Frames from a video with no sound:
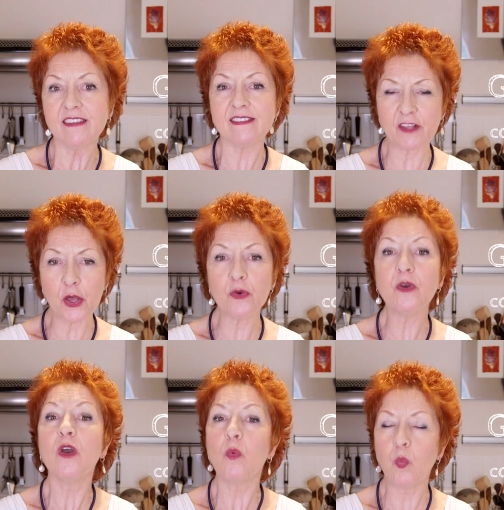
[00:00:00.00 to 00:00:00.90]
So
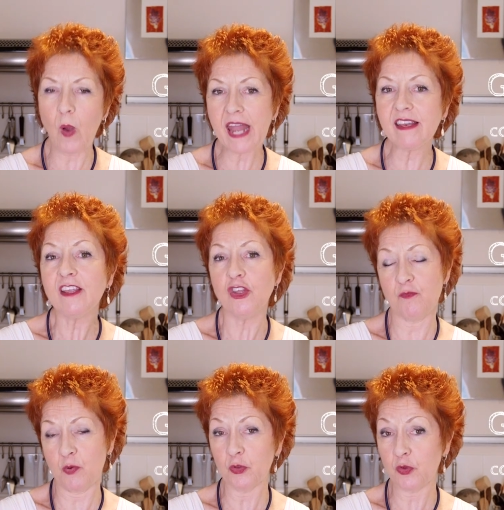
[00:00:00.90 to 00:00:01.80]
when
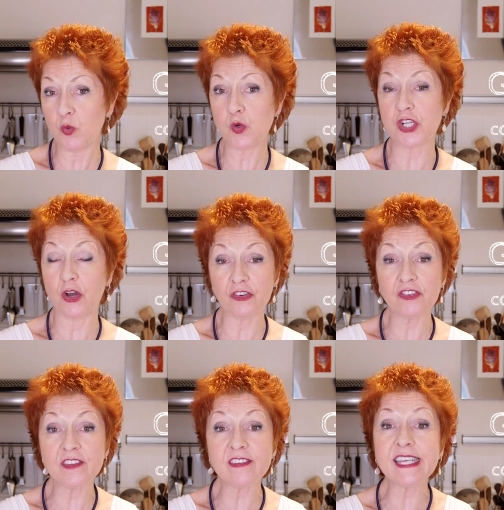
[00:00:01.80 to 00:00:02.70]
you've poured the water onto
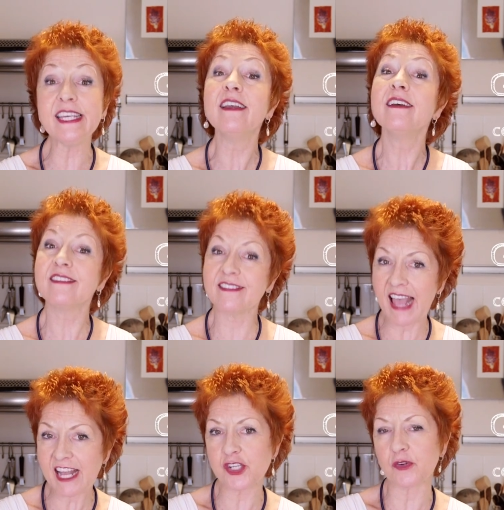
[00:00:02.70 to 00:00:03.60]
the tea,
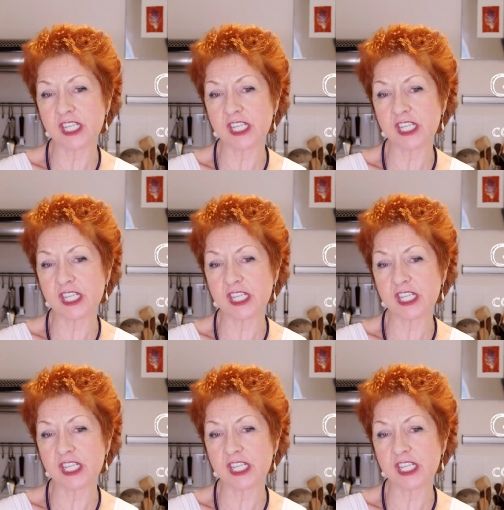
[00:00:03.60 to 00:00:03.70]
set your